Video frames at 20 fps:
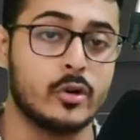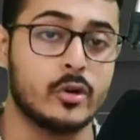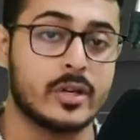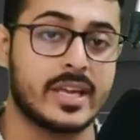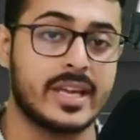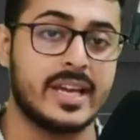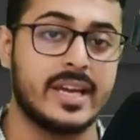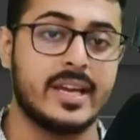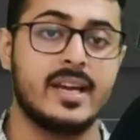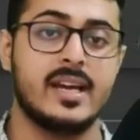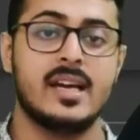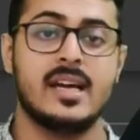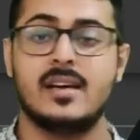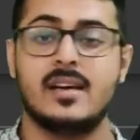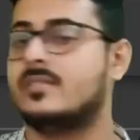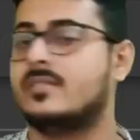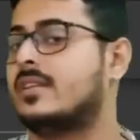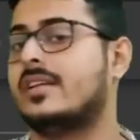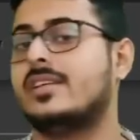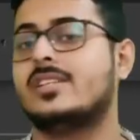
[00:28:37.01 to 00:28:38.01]
Okay,
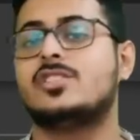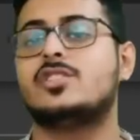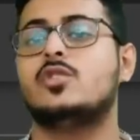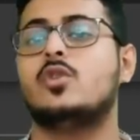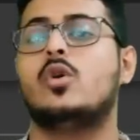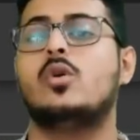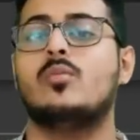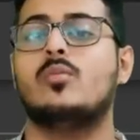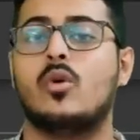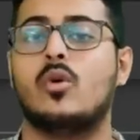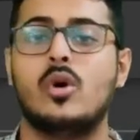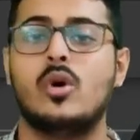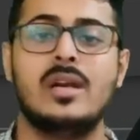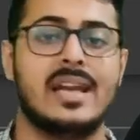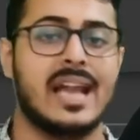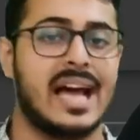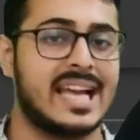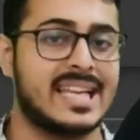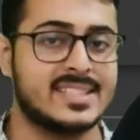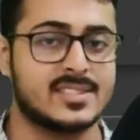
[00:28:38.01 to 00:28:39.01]
there is no more
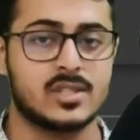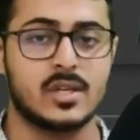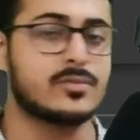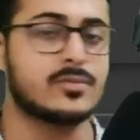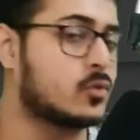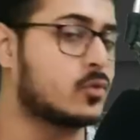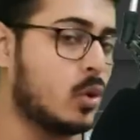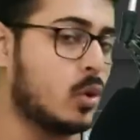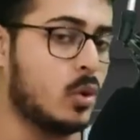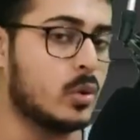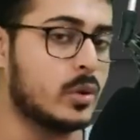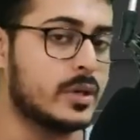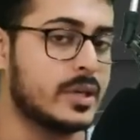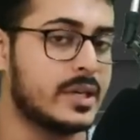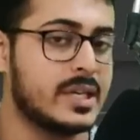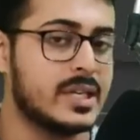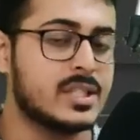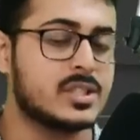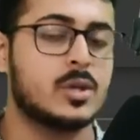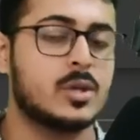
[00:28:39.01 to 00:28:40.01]
lines of code.
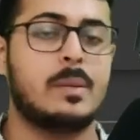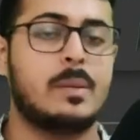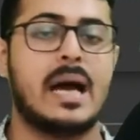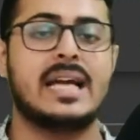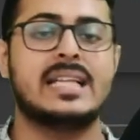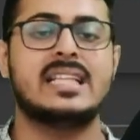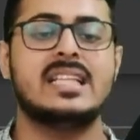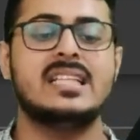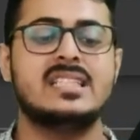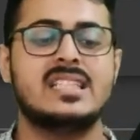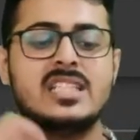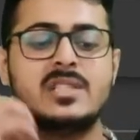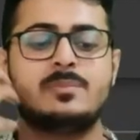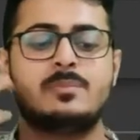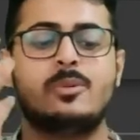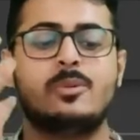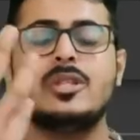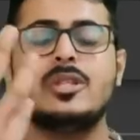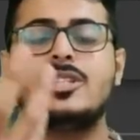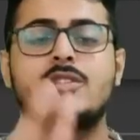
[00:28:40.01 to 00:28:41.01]
So Python
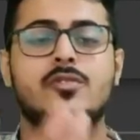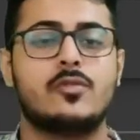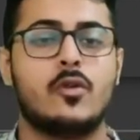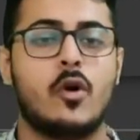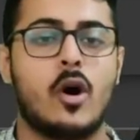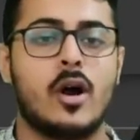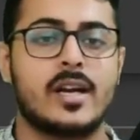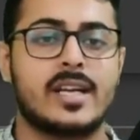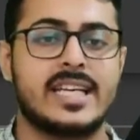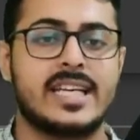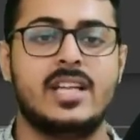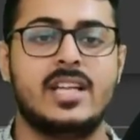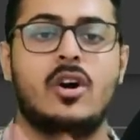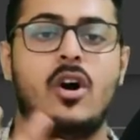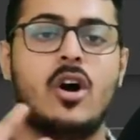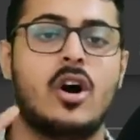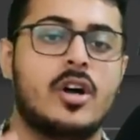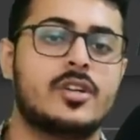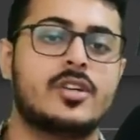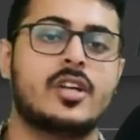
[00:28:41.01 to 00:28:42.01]
just puts 14
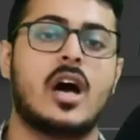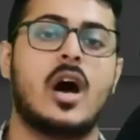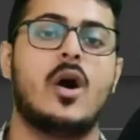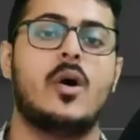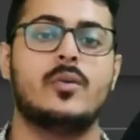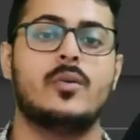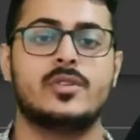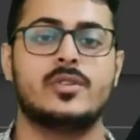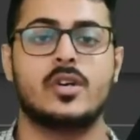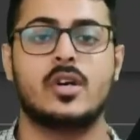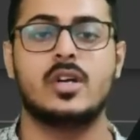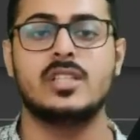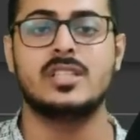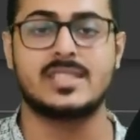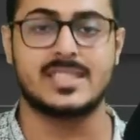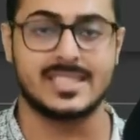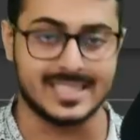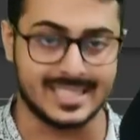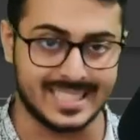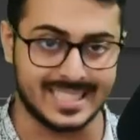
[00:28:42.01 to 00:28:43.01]
on your
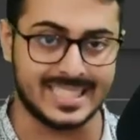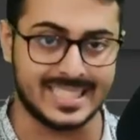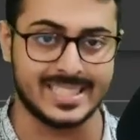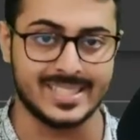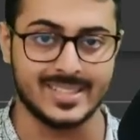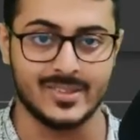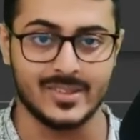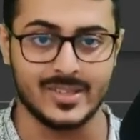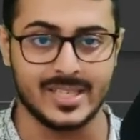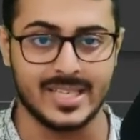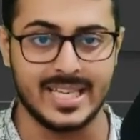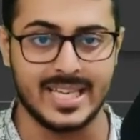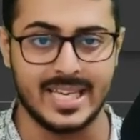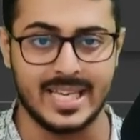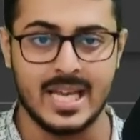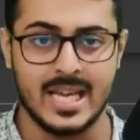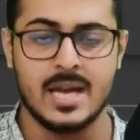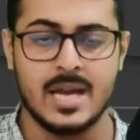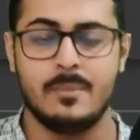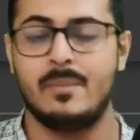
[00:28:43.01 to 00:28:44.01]
screen. Okay,
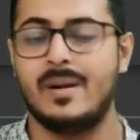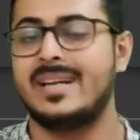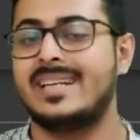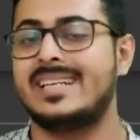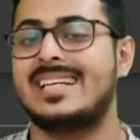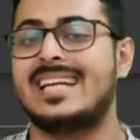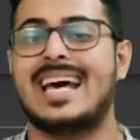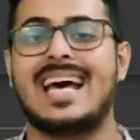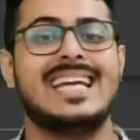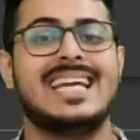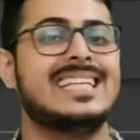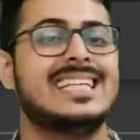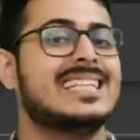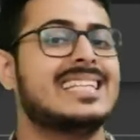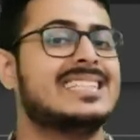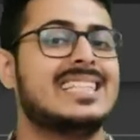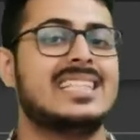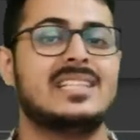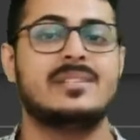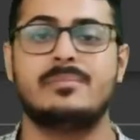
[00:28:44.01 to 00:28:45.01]
but 9
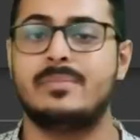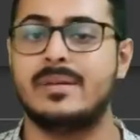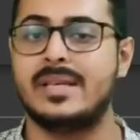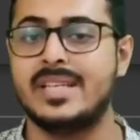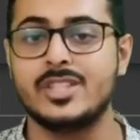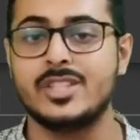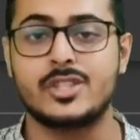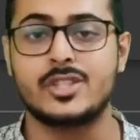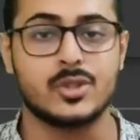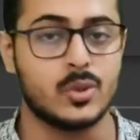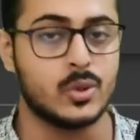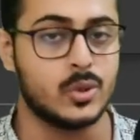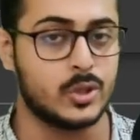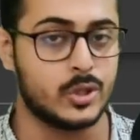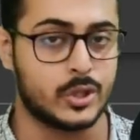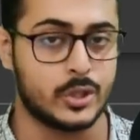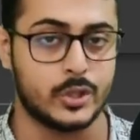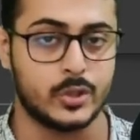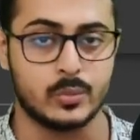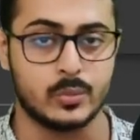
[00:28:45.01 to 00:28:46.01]
isn't being shown
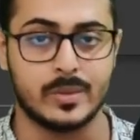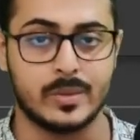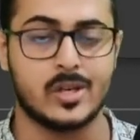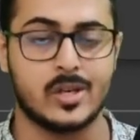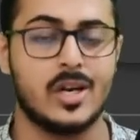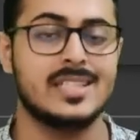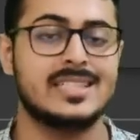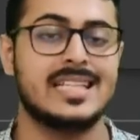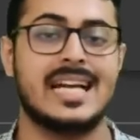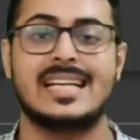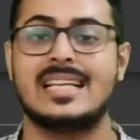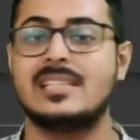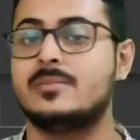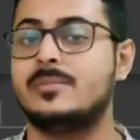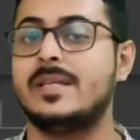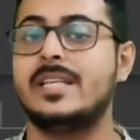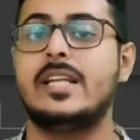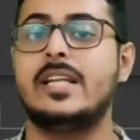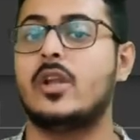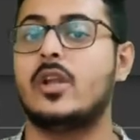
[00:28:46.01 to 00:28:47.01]
to you because that has
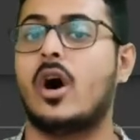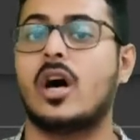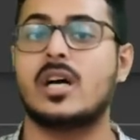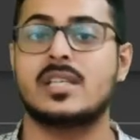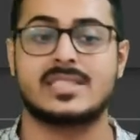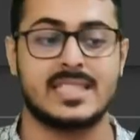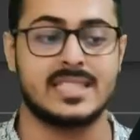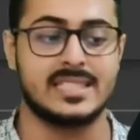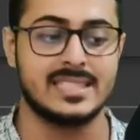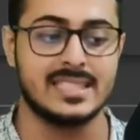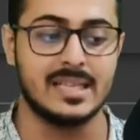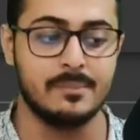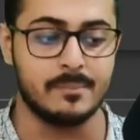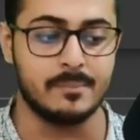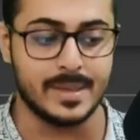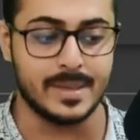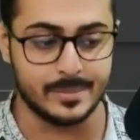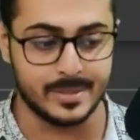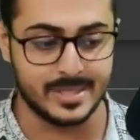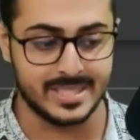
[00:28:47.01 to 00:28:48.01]
been lost in the
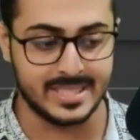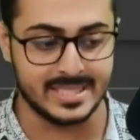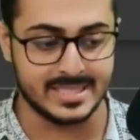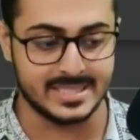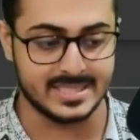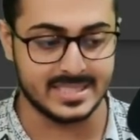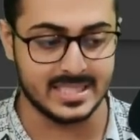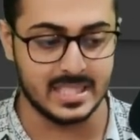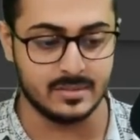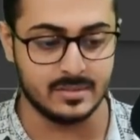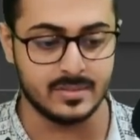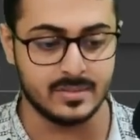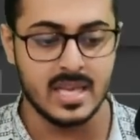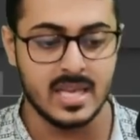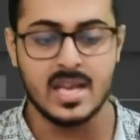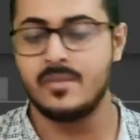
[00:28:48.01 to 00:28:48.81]
memory itself.